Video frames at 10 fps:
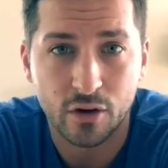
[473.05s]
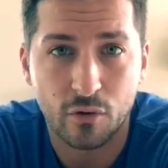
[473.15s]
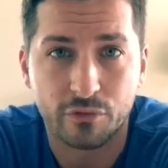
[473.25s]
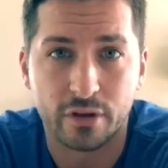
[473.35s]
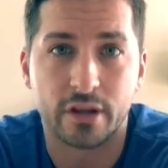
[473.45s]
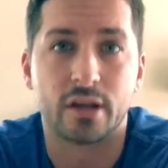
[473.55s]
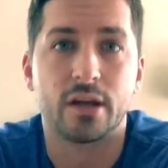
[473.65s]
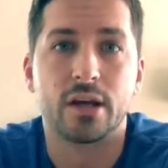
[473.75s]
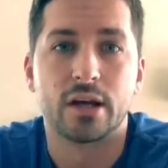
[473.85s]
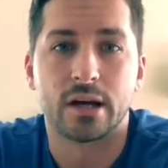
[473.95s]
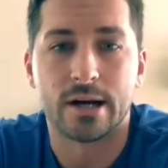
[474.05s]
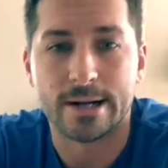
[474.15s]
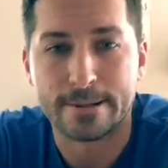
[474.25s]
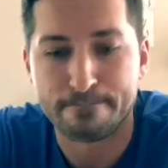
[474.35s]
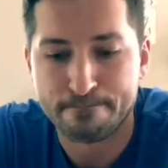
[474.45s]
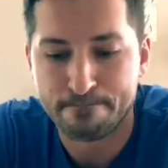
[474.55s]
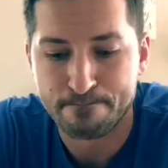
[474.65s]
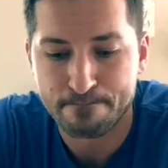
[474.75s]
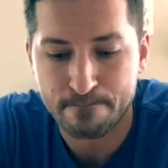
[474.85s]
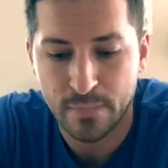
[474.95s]
Hopefully,
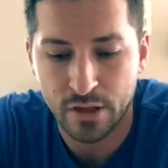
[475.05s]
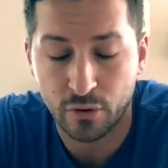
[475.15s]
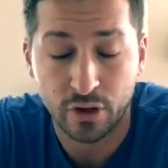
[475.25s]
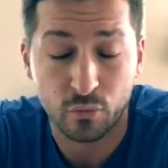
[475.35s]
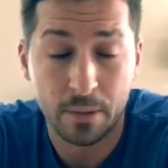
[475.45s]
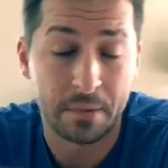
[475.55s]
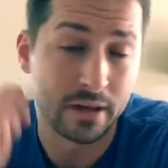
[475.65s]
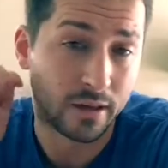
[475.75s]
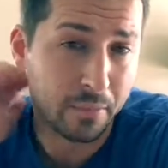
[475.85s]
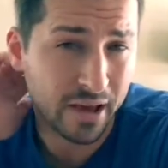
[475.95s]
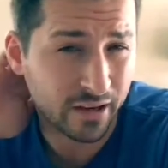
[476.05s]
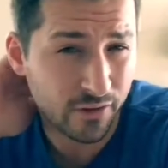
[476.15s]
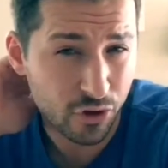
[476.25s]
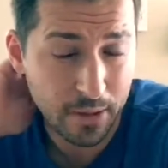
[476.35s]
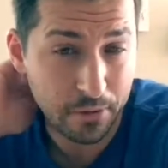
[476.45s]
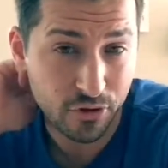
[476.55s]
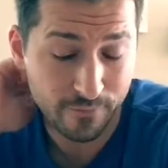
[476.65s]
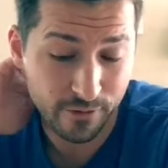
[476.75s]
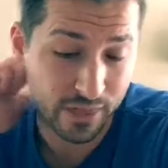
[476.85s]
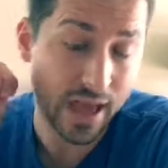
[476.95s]
can repeat, get back into the
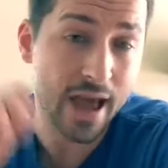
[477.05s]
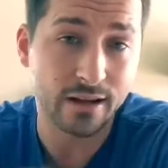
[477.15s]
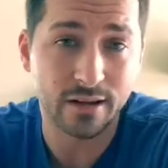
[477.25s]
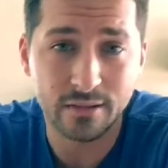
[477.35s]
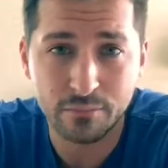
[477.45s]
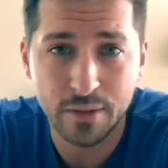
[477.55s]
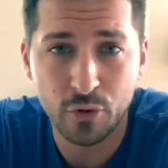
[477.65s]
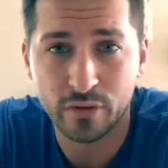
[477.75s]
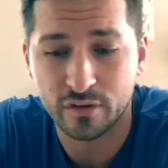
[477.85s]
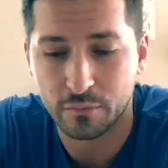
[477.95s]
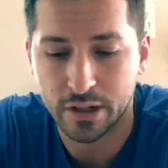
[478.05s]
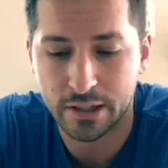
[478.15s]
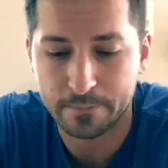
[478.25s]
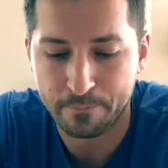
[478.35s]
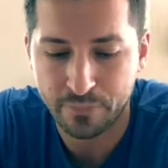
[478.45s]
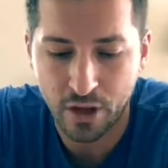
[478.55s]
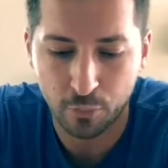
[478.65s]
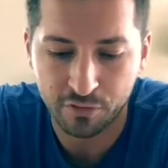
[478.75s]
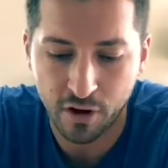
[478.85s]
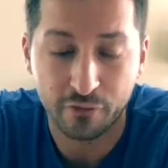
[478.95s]
championship for that, and maybe win some money.
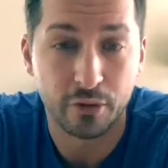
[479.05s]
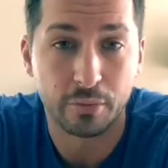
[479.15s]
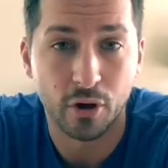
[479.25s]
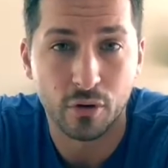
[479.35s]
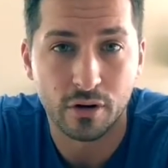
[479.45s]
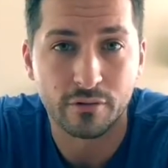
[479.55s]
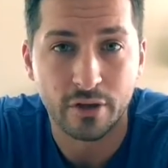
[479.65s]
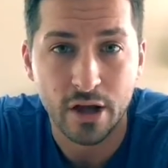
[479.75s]
Help soften the blow of